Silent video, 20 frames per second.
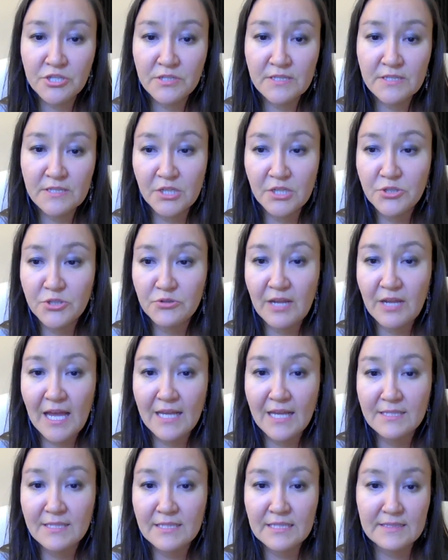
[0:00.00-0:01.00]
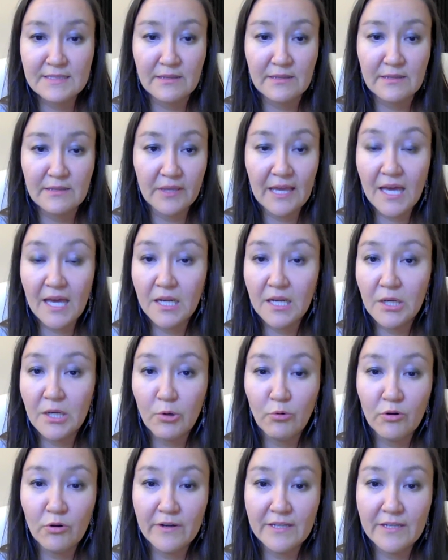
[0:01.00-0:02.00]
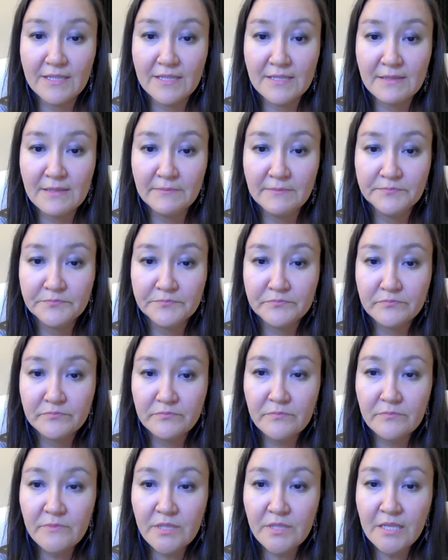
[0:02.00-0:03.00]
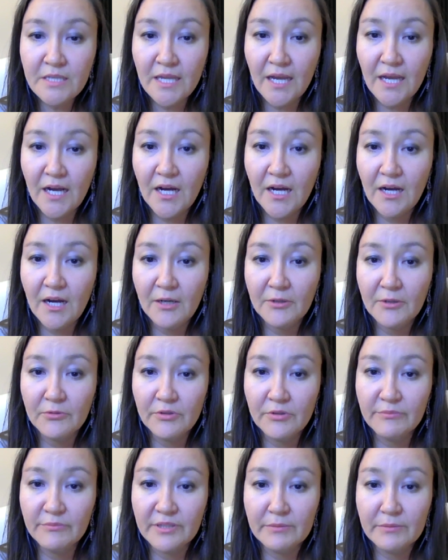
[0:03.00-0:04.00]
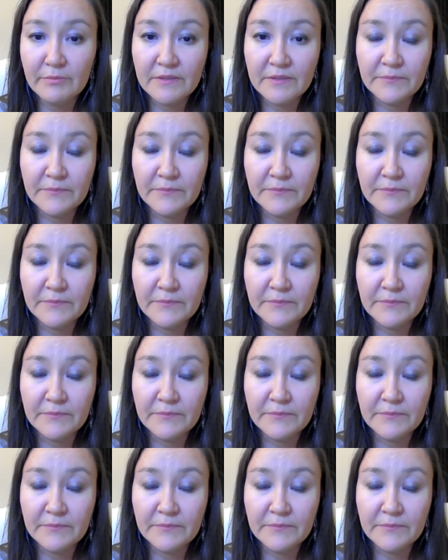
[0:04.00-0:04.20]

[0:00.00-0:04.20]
they should ask, some categories, or maybe.